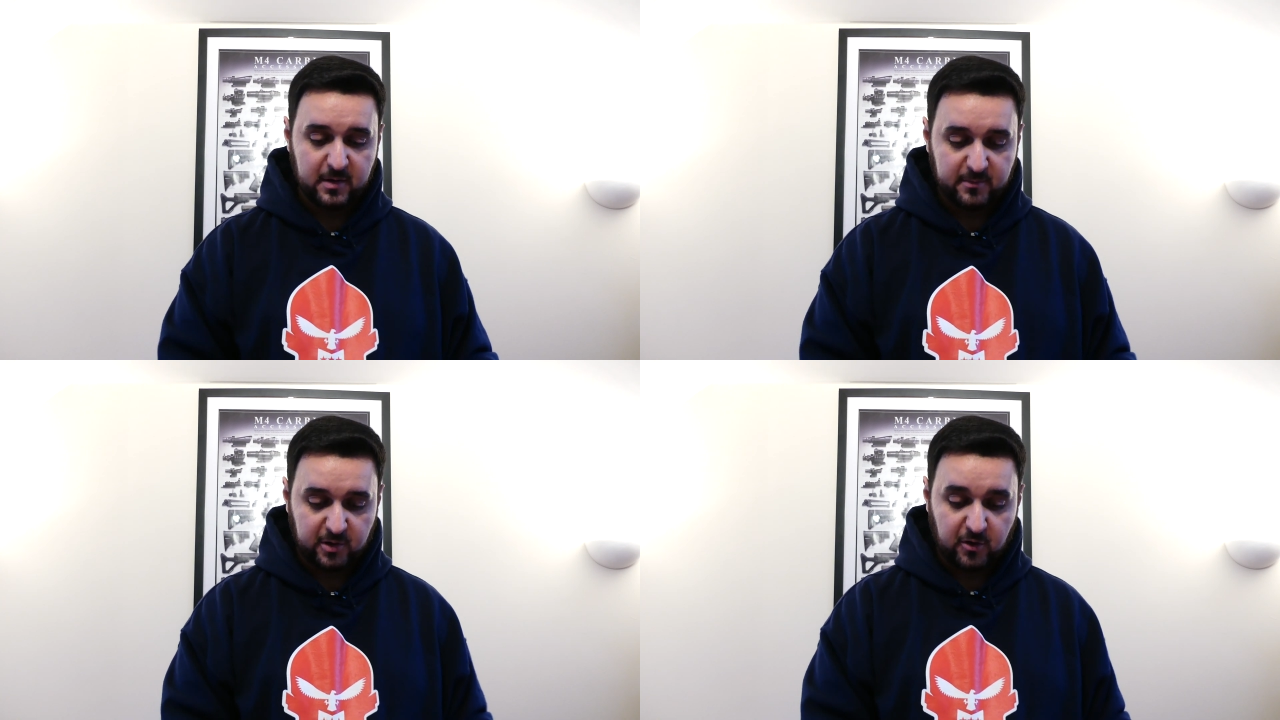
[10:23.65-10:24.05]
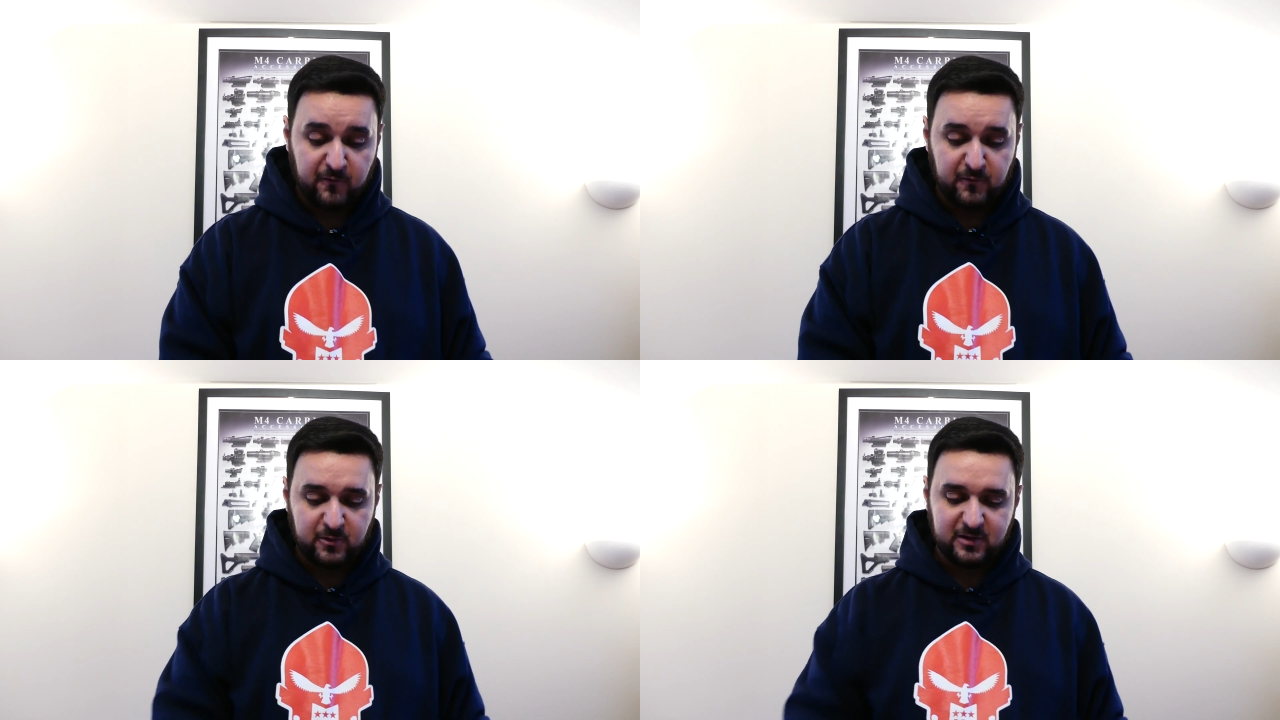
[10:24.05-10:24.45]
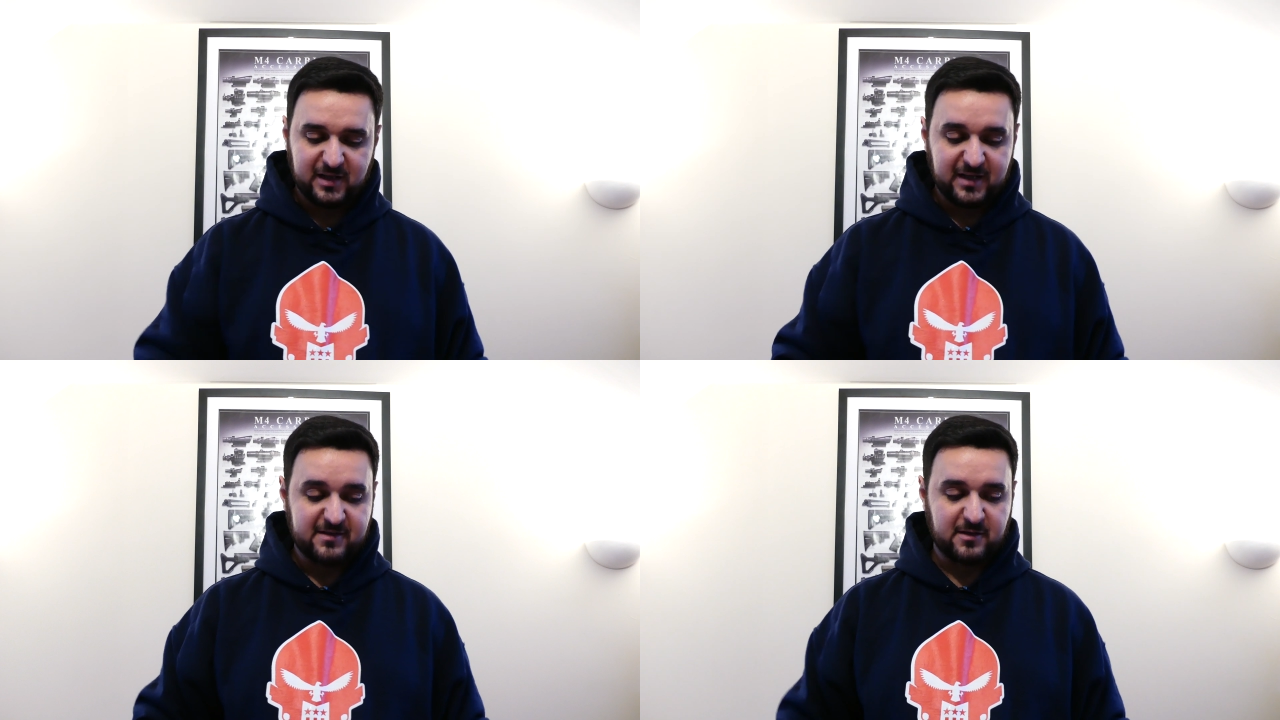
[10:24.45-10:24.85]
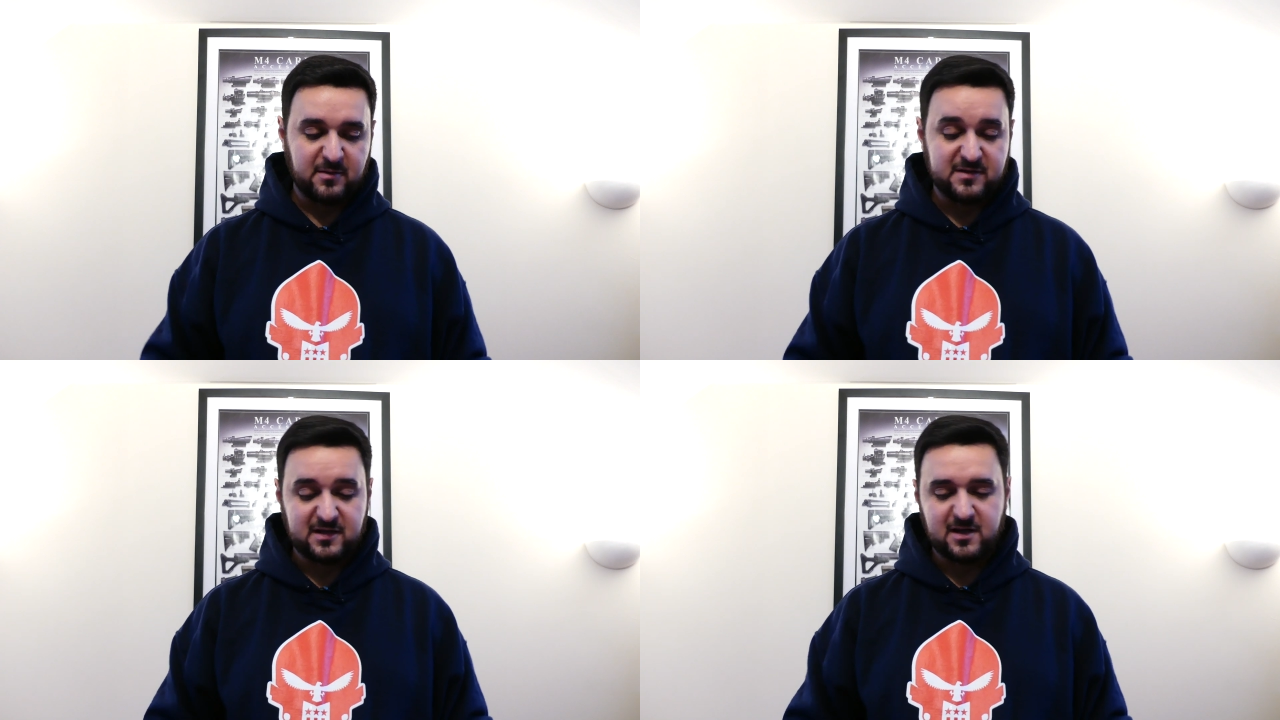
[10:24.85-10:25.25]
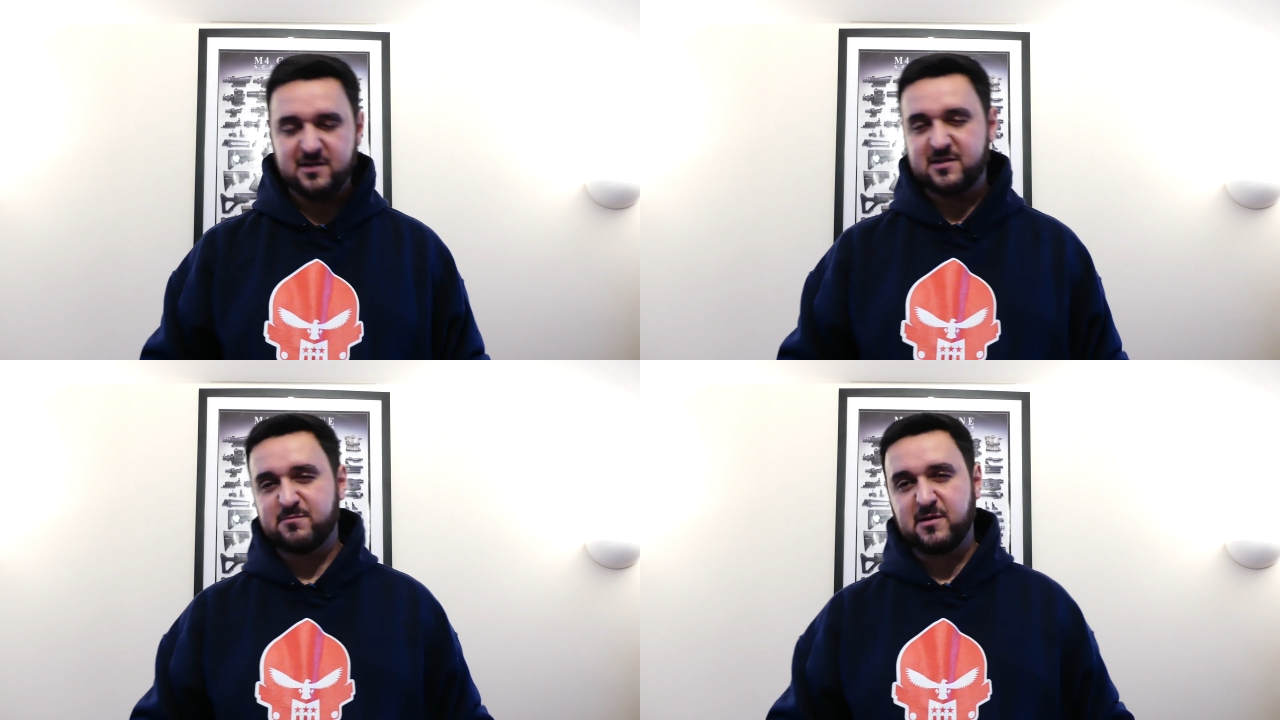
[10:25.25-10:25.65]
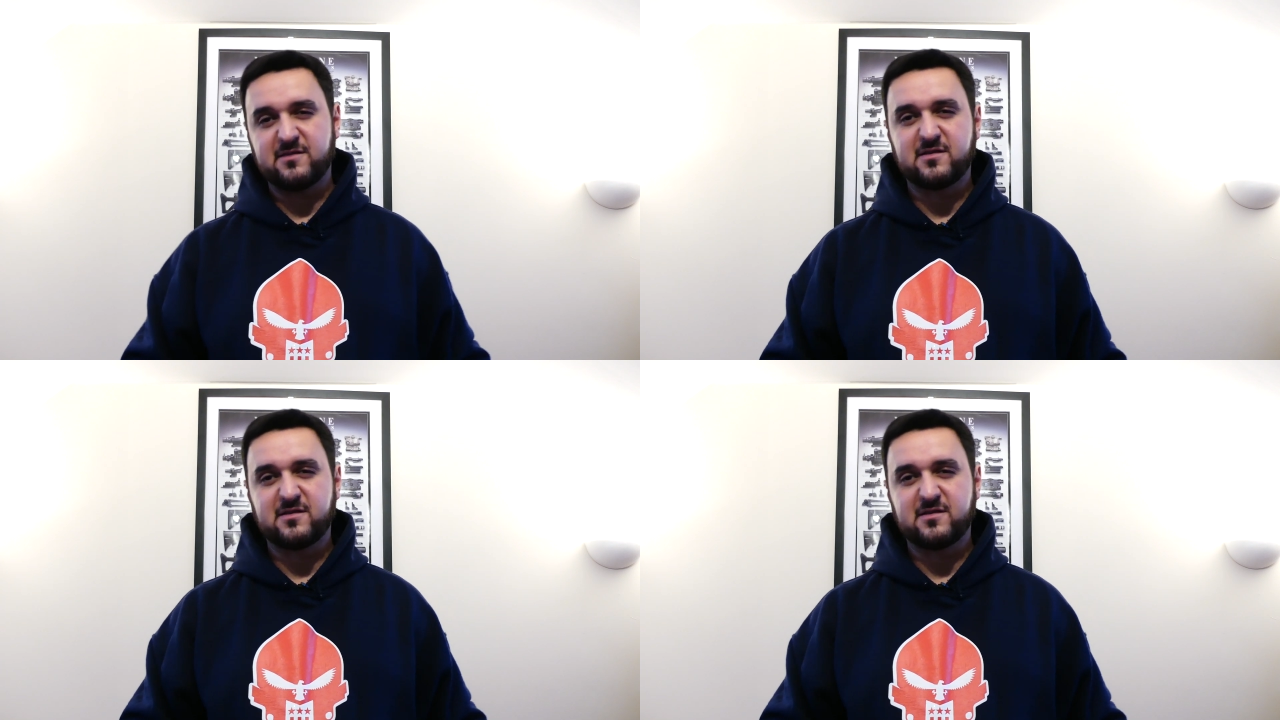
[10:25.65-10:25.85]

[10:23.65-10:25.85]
But overall, it's an amazing gun. I spent